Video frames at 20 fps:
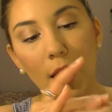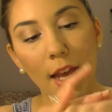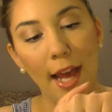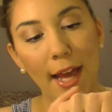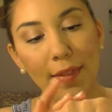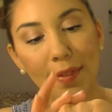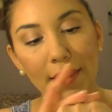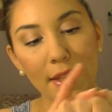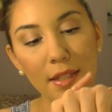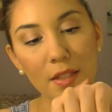
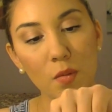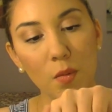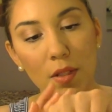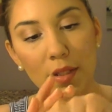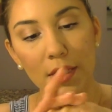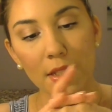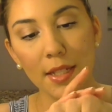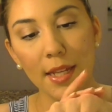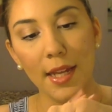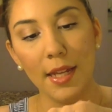And this,
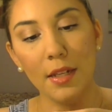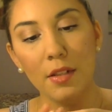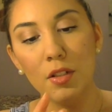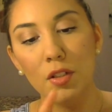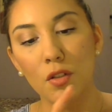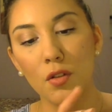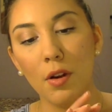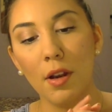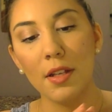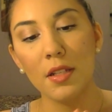once again,
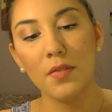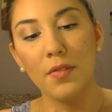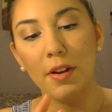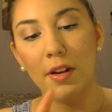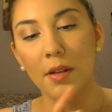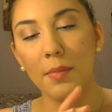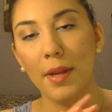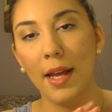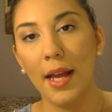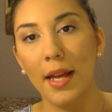dries
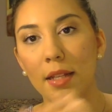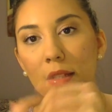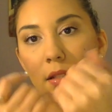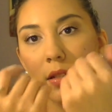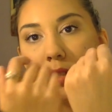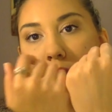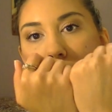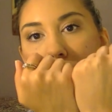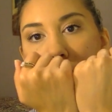very matte.